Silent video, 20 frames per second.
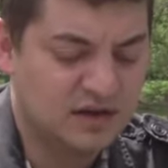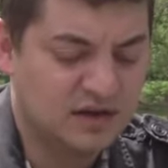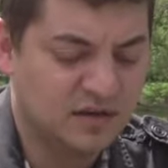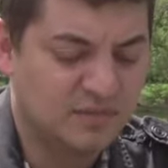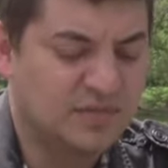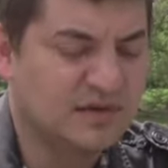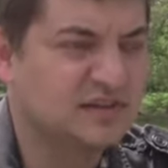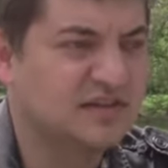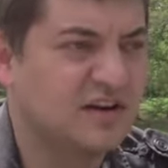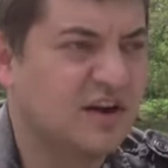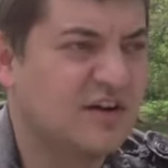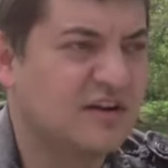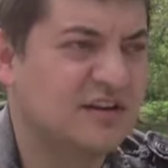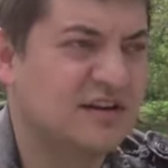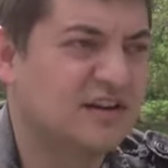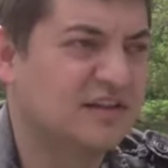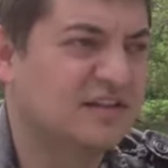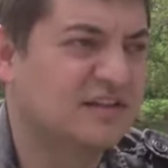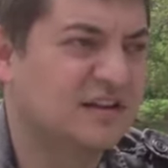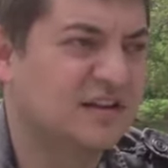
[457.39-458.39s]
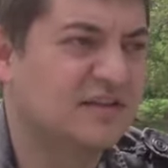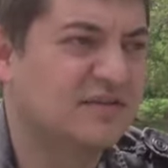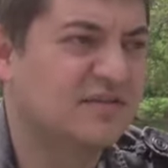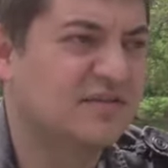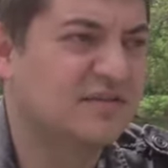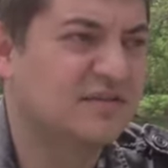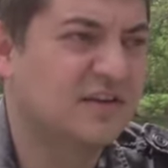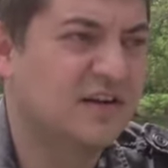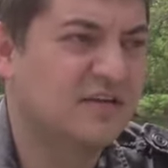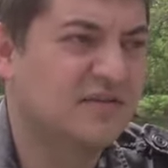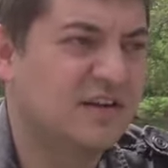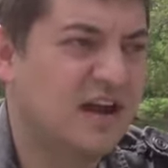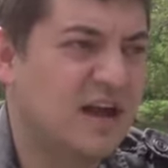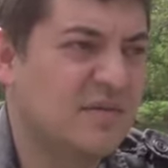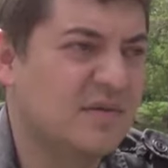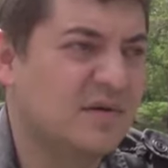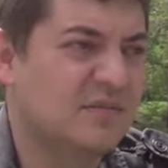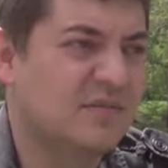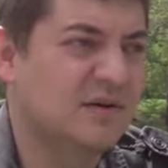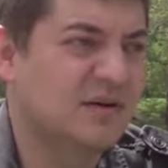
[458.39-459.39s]
the bizarreness of
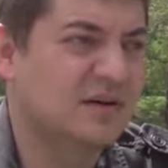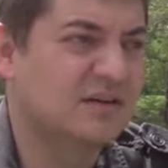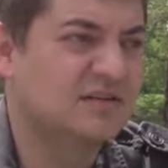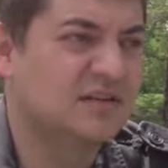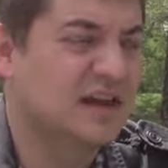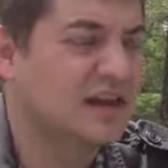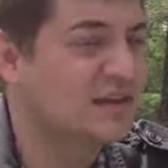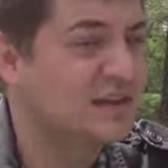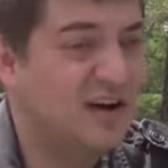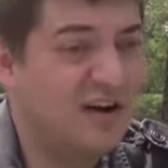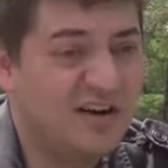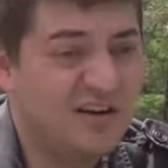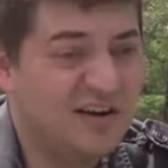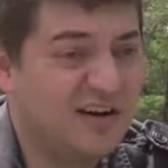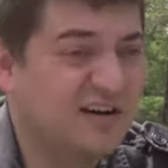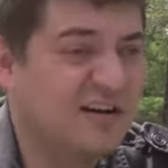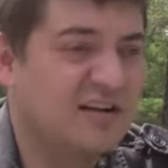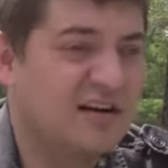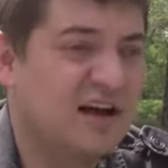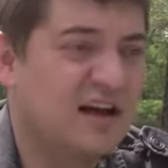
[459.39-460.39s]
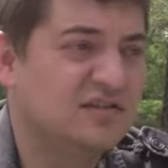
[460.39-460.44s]
comic books and the art.